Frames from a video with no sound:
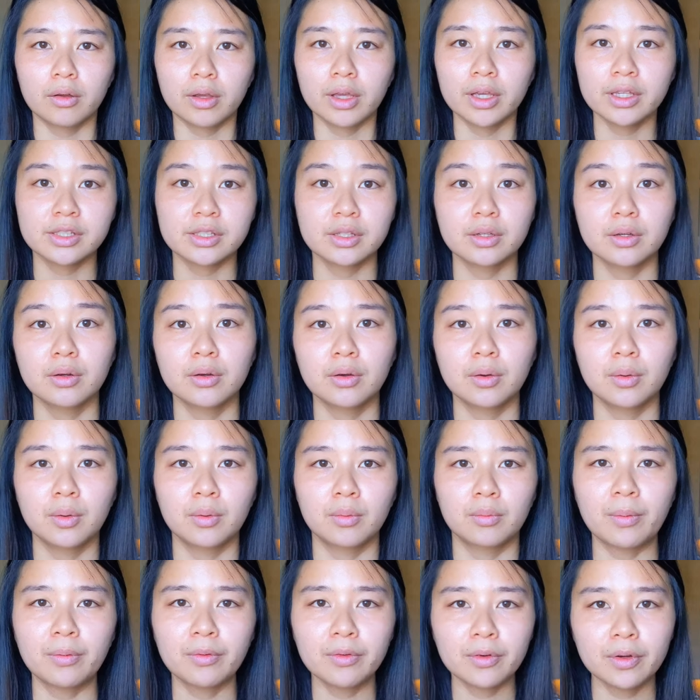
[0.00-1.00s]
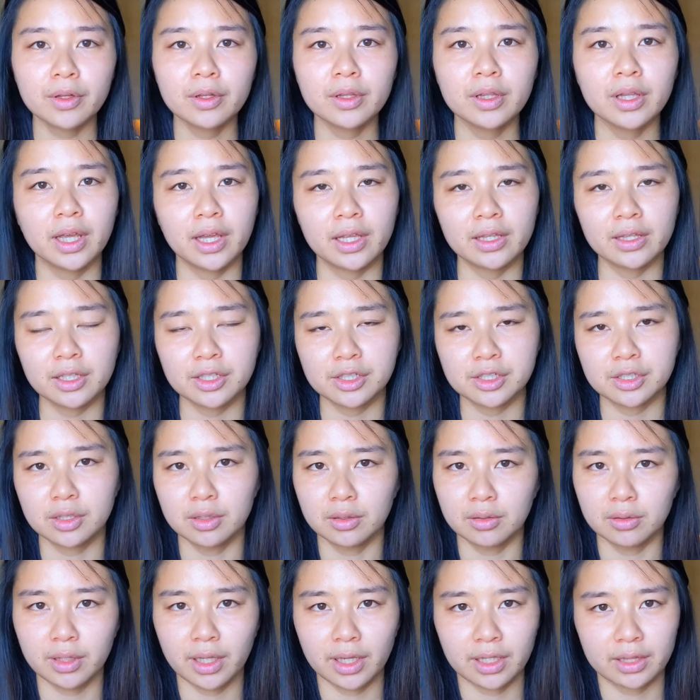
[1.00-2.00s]
Okay, so right before you land, they
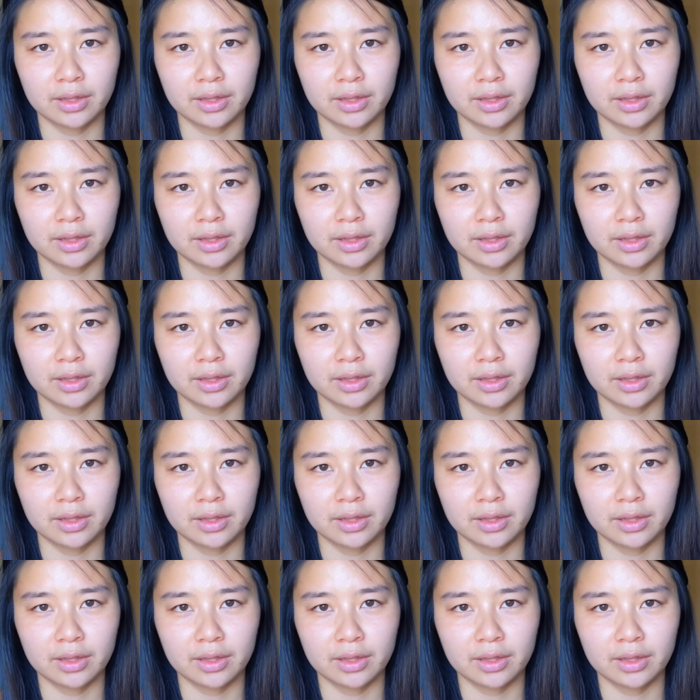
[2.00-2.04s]
show